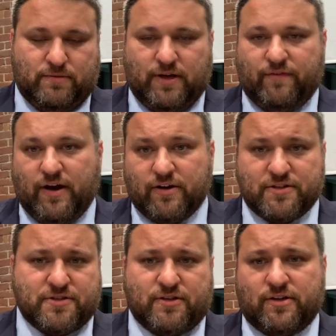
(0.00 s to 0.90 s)
of our
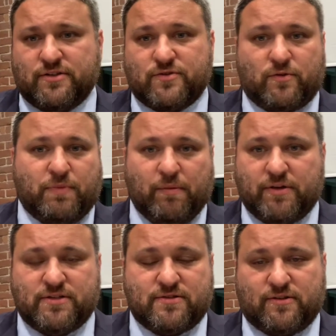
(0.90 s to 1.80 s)
concerns or public
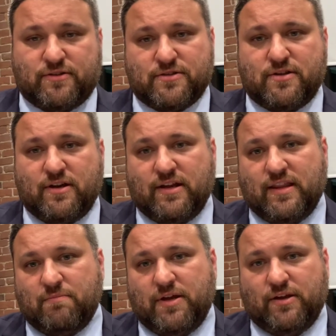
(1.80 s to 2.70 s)
concerns can
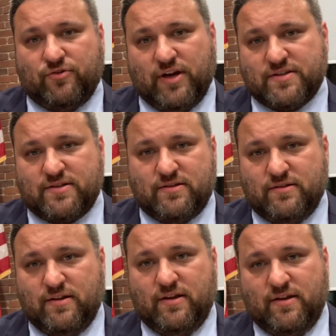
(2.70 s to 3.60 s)
then be addressed.
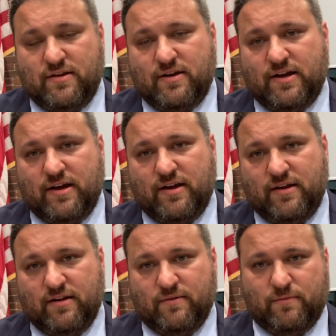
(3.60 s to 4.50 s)

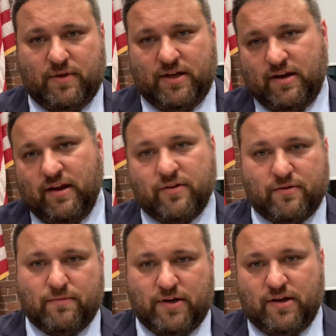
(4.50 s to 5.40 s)
We can get an
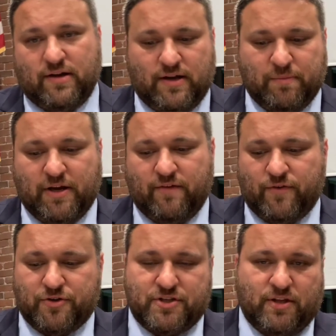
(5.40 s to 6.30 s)
updated
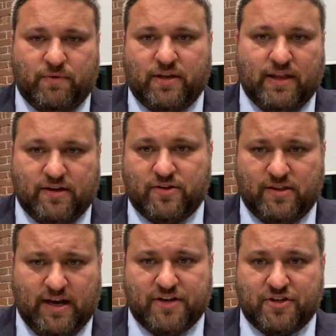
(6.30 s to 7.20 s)
version that we can
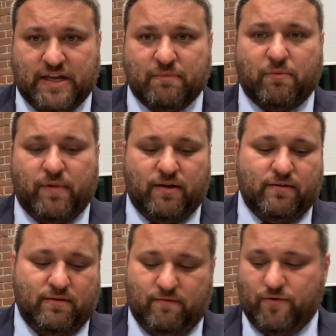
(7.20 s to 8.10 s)
then actually implement,
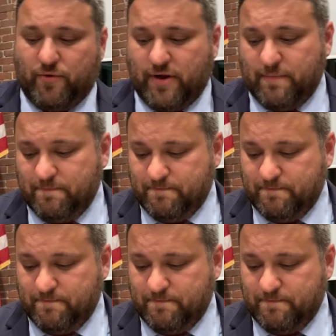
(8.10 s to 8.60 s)
vote on.